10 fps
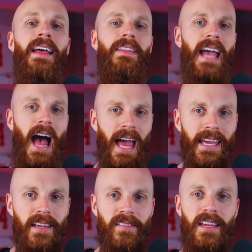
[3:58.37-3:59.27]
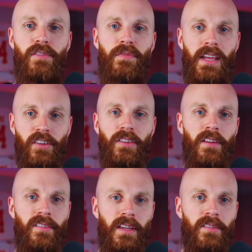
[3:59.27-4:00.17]
the highest he's finished in a
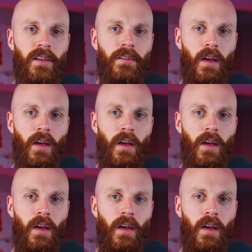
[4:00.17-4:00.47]
season,